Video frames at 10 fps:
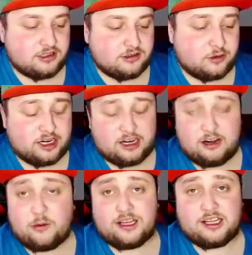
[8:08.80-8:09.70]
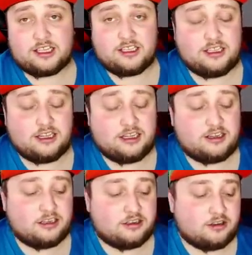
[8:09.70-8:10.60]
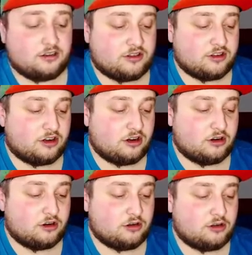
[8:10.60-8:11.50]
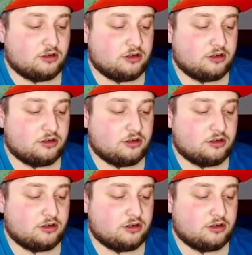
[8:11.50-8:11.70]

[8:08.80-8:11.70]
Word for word: Well, I already got the Ditto, so...